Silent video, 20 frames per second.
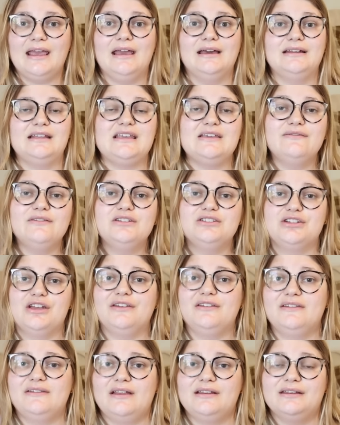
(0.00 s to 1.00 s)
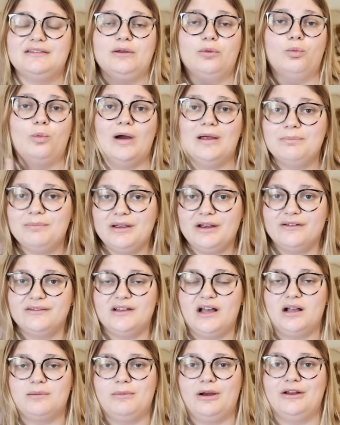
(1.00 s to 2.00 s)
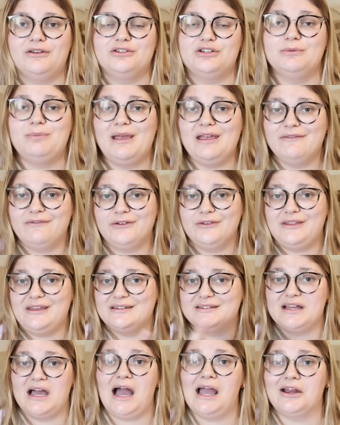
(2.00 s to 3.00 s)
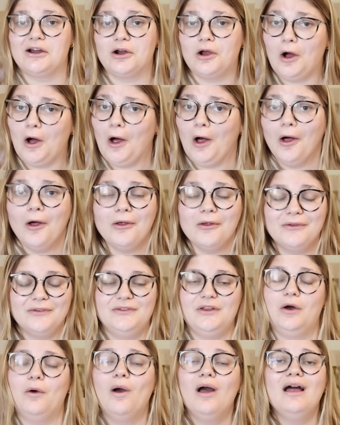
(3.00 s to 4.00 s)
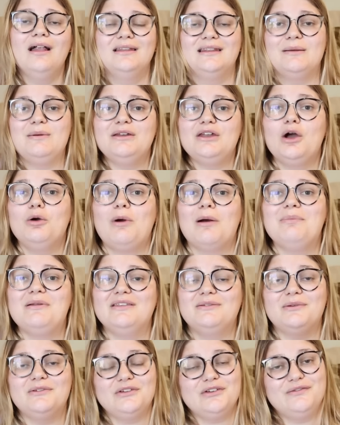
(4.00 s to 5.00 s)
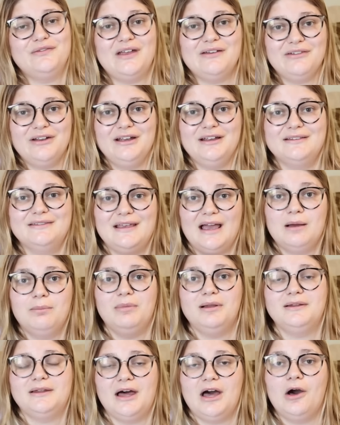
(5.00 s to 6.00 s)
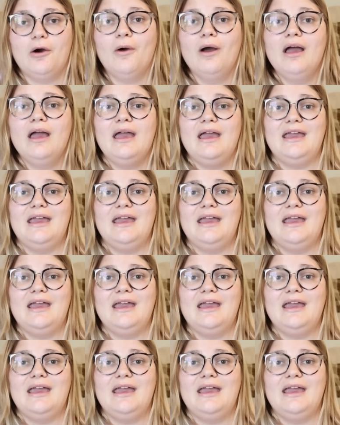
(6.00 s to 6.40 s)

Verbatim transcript: And even just selling the one pair of Doc Martens should pay for the entire haul. So let me know what piece was your favorite down below.